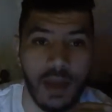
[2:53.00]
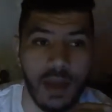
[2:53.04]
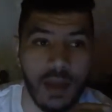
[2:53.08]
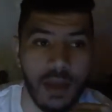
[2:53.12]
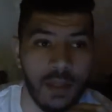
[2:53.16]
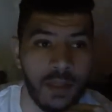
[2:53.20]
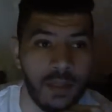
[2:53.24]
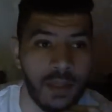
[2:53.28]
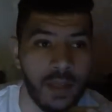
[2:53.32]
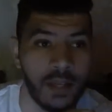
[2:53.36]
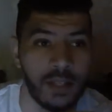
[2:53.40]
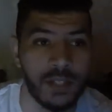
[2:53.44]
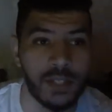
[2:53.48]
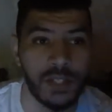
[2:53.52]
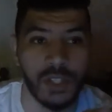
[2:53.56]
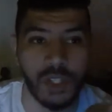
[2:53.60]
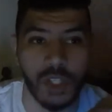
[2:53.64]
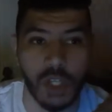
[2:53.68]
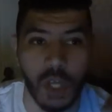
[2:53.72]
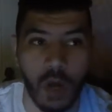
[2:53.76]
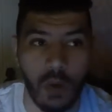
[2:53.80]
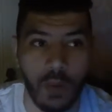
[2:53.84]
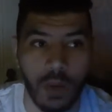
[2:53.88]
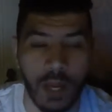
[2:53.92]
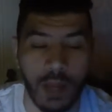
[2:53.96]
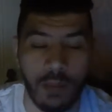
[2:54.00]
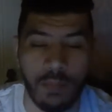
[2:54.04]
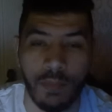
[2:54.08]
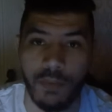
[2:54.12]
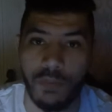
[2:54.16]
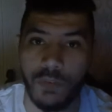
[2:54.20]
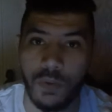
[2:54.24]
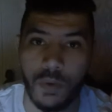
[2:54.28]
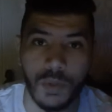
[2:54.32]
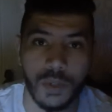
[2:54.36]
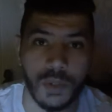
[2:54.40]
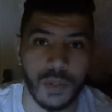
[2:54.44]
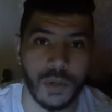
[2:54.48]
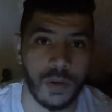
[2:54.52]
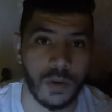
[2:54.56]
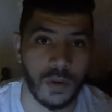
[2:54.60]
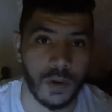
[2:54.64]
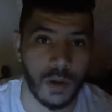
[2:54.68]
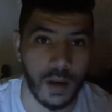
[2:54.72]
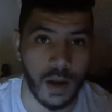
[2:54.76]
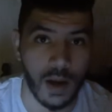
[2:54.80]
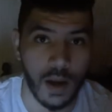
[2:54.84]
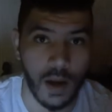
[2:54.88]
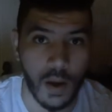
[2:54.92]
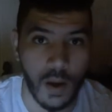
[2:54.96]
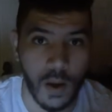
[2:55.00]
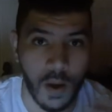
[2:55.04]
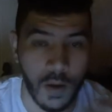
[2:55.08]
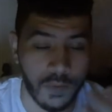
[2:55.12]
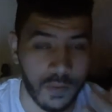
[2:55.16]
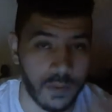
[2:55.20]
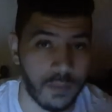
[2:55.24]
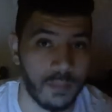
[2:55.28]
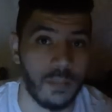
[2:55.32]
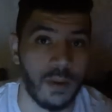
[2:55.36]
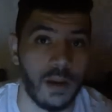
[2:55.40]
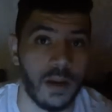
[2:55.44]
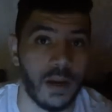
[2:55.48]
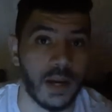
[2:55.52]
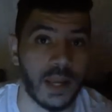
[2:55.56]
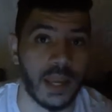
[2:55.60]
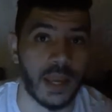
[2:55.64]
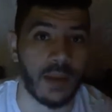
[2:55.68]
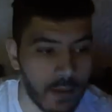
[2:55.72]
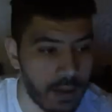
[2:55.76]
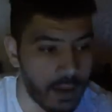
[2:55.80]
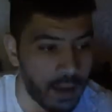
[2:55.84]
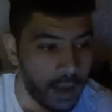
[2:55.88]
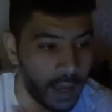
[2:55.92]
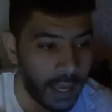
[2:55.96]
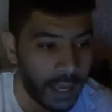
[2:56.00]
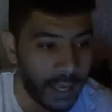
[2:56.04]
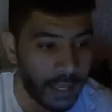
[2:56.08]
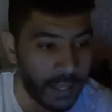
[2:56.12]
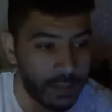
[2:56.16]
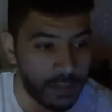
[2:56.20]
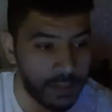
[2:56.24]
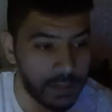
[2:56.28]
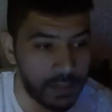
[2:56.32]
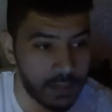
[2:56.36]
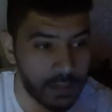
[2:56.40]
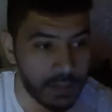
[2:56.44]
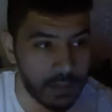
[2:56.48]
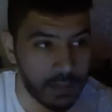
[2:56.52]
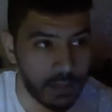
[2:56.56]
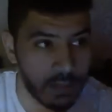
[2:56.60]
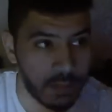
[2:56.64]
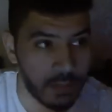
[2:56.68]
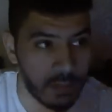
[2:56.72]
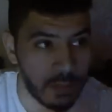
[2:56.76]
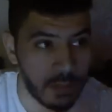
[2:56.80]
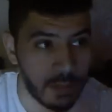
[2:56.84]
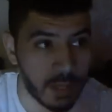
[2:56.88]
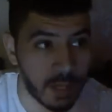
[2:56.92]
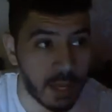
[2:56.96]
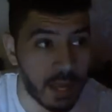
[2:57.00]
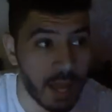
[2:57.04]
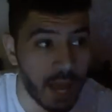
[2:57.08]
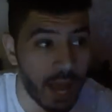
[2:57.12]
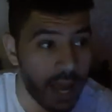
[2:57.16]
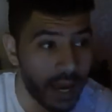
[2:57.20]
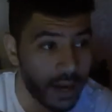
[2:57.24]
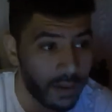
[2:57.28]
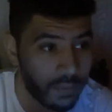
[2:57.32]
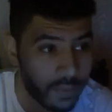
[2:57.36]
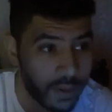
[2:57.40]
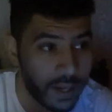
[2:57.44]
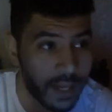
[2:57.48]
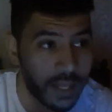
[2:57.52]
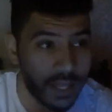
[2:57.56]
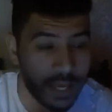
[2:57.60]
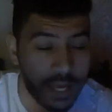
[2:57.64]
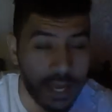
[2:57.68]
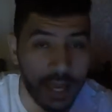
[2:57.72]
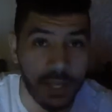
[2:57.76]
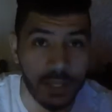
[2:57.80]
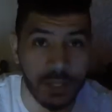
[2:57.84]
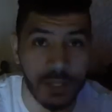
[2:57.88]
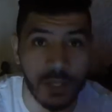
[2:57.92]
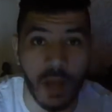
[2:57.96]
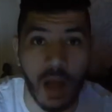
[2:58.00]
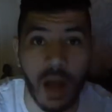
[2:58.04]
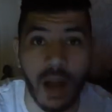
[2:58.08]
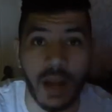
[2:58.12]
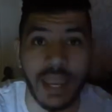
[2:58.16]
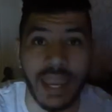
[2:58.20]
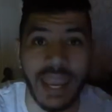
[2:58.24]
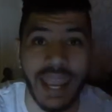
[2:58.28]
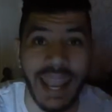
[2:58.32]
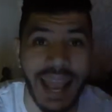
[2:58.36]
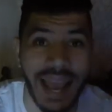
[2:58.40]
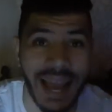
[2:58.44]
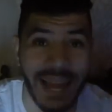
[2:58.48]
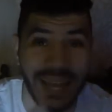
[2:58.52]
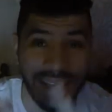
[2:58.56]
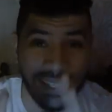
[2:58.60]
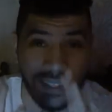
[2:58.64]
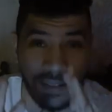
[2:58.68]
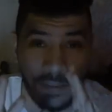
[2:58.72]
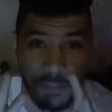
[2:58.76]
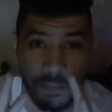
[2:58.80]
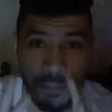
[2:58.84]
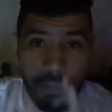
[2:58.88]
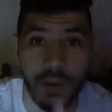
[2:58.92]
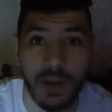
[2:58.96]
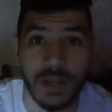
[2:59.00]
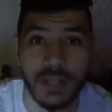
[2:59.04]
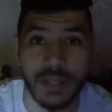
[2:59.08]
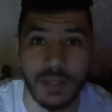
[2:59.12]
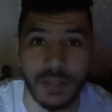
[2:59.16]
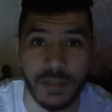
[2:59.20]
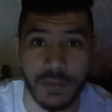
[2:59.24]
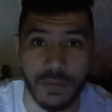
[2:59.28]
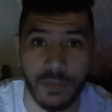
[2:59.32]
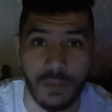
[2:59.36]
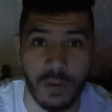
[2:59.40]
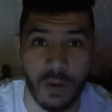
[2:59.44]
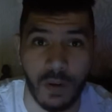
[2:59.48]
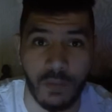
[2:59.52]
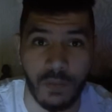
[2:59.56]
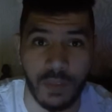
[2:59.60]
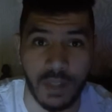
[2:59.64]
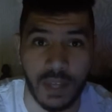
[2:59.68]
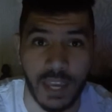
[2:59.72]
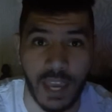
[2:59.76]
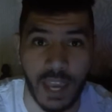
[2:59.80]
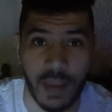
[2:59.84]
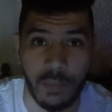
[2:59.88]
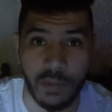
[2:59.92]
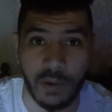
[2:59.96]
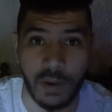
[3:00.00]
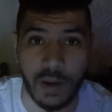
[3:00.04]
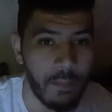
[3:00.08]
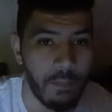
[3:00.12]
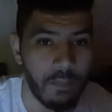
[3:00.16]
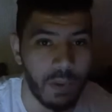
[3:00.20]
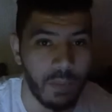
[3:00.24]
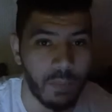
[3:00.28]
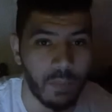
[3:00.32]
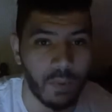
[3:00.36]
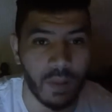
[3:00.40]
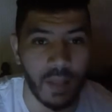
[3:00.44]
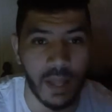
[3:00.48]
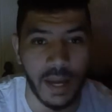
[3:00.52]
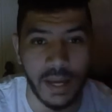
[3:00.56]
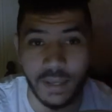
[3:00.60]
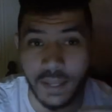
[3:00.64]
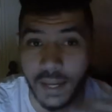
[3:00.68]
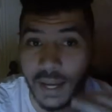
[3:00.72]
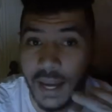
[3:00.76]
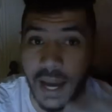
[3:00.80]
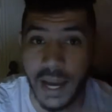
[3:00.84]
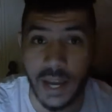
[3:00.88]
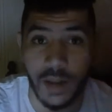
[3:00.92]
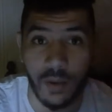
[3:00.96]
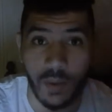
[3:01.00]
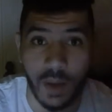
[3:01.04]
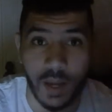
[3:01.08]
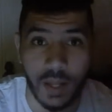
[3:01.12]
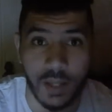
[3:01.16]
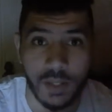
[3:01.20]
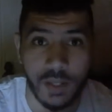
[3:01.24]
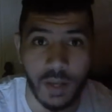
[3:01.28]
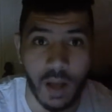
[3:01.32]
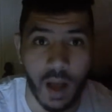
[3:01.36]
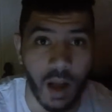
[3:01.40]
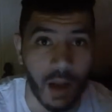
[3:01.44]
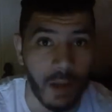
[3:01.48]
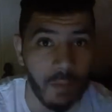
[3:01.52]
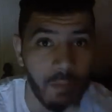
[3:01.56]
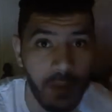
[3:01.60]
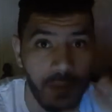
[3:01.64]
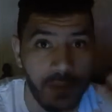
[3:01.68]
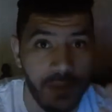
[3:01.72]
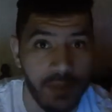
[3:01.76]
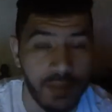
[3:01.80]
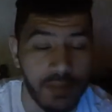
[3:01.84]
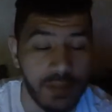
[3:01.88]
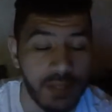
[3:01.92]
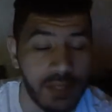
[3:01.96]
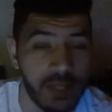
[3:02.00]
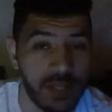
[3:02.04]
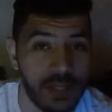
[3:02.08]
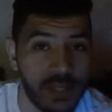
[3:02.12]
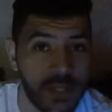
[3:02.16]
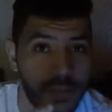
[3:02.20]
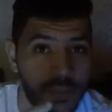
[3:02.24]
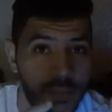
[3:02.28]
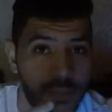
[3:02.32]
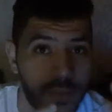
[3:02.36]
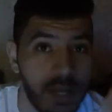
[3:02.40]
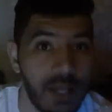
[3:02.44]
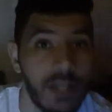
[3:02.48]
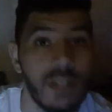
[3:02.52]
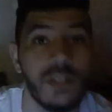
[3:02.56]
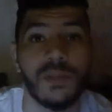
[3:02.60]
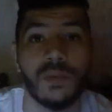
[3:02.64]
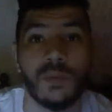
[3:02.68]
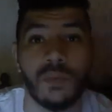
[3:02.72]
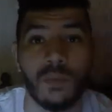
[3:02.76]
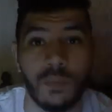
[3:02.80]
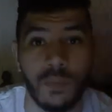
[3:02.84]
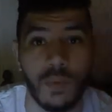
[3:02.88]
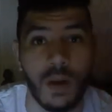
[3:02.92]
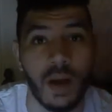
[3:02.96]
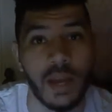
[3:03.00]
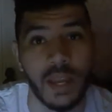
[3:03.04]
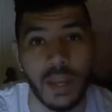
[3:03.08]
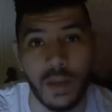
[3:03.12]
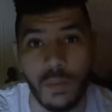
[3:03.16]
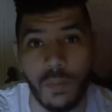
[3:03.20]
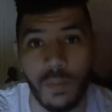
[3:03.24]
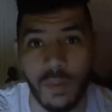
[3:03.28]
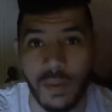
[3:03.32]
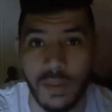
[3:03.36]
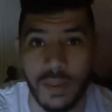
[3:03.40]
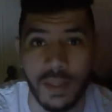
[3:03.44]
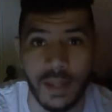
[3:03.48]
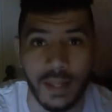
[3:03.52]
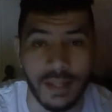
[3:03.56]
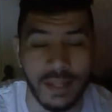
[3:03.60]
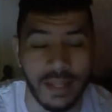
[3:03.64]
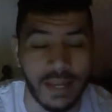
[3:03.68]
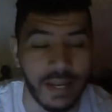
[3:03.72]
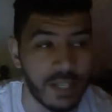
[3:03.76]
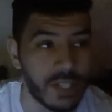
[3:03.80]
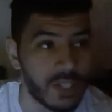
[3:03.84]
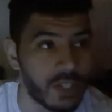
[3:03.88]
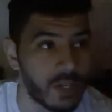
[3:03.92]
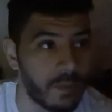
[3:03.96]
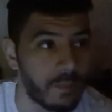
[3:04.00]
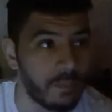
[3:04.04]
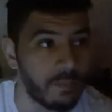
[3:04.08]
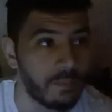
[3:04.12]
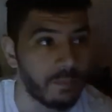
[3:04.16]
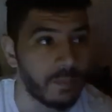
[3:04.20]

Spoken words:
they saw in him the future of America, and the guy really can talk. He has a presence in front of the camera. People like the guy who can talk. Maybe this is the reason why he won the election.